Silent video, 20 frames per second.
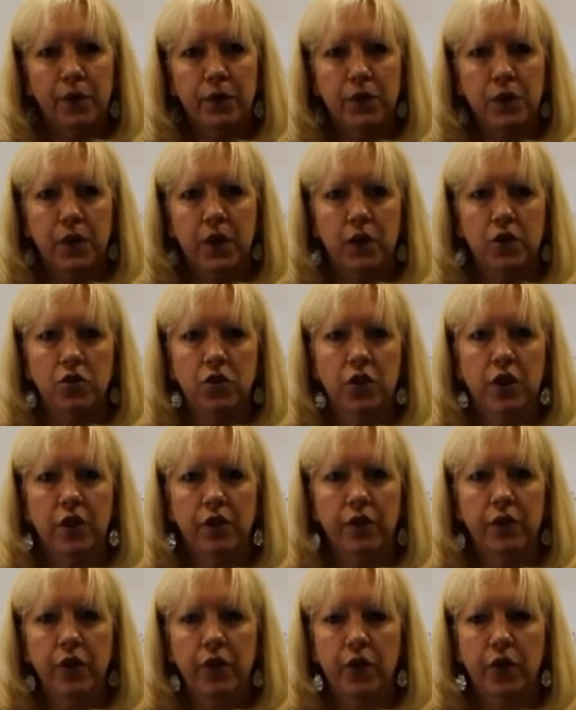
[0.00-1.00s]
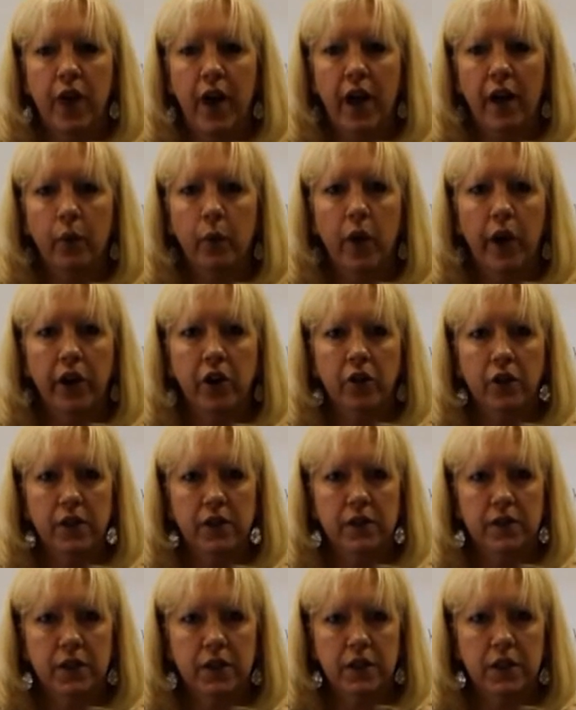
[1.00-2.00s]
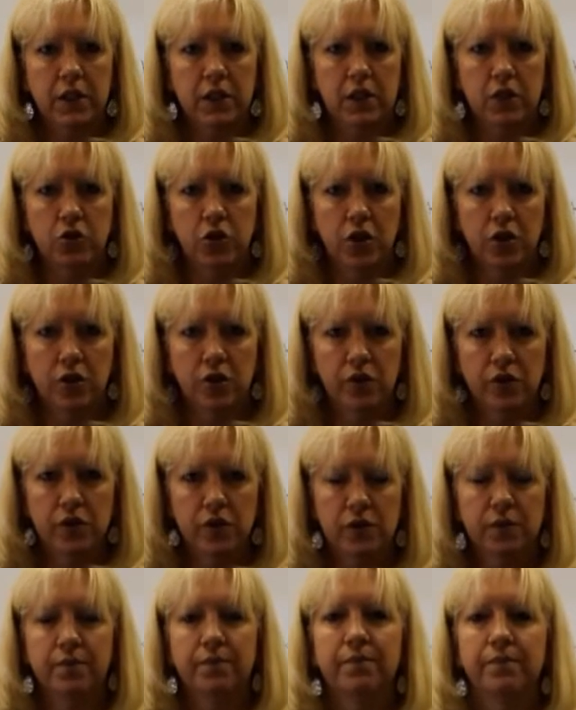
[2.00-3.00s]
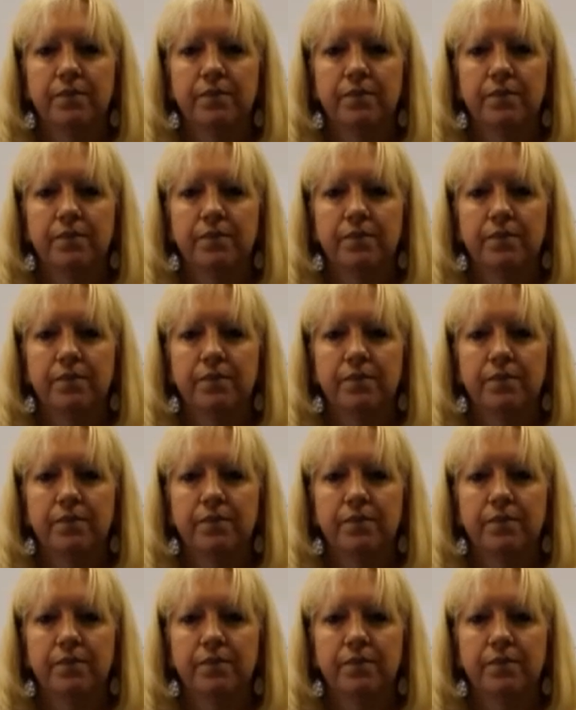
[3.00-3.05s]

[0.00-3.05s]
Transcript: so that you can view that while you're listening to the jingles.